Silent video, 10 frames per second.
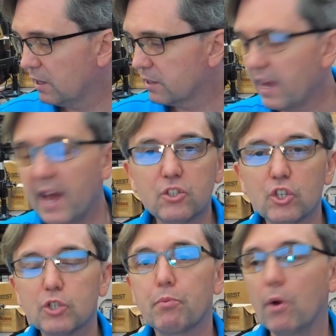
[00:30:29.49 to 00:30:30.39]
Yeah, it
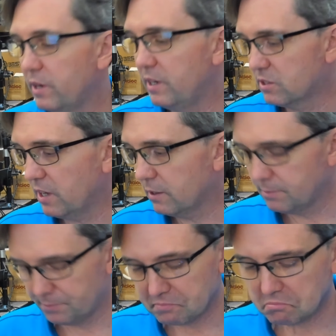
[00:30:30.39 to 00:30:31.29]
just broke, he said.
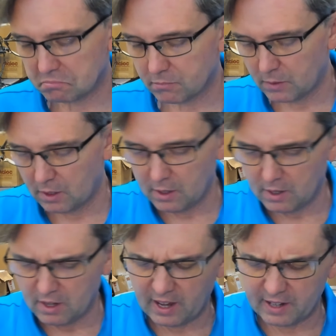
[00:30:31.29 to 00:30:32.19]

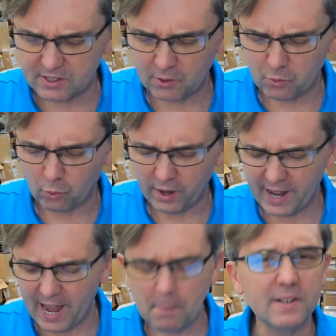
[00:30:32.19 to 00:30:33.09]
I said, What
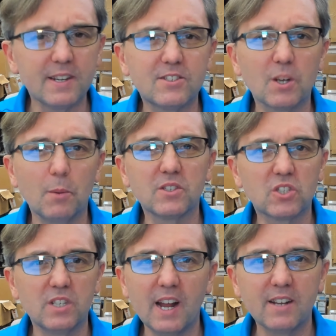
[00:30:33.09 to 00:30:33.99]
happened? Did someone
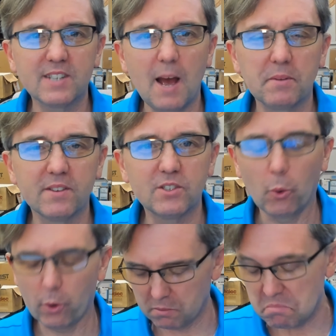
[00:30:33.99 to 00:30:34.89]
sit on top of the
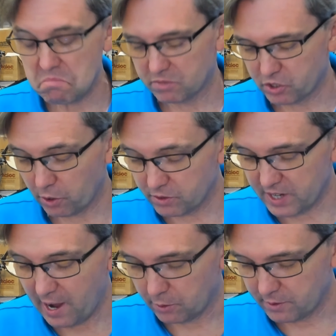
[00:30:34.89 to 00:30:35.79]
door? Turns
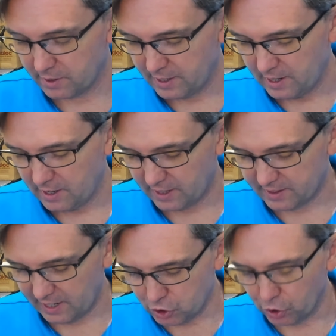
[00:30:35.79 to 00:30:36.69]
out that
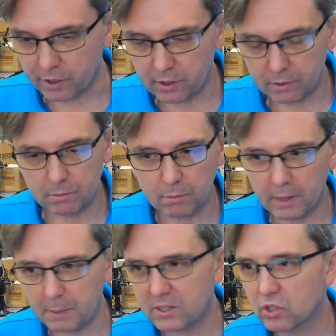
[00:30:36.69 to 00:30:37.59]
they took
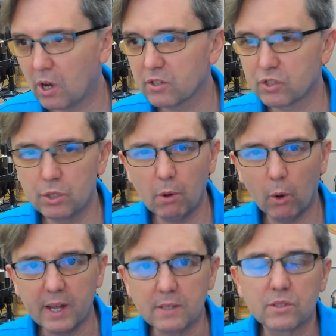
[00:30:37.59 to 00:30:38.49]
maybe Soss
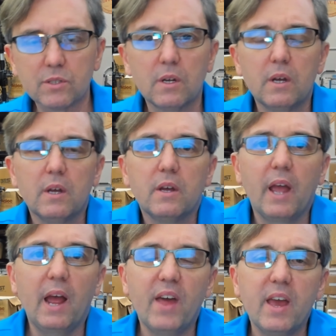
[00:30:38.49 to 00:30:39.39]
208s
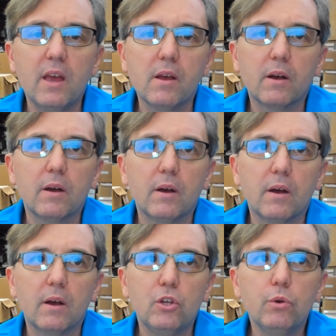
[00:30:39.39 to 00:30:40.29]
and they
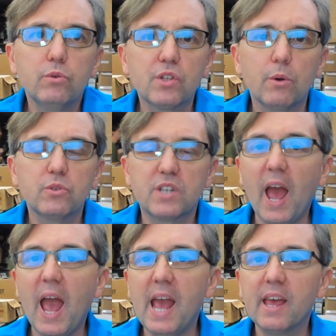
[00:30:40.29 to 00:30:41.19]
used those to
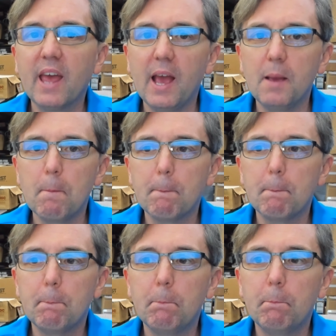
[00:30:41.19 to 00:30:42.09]
hang a
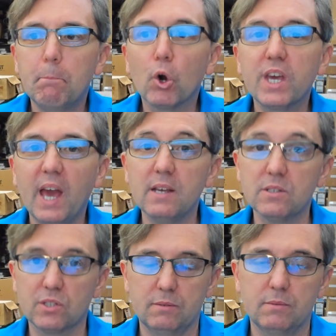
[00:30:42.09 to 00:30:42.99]
bookcase.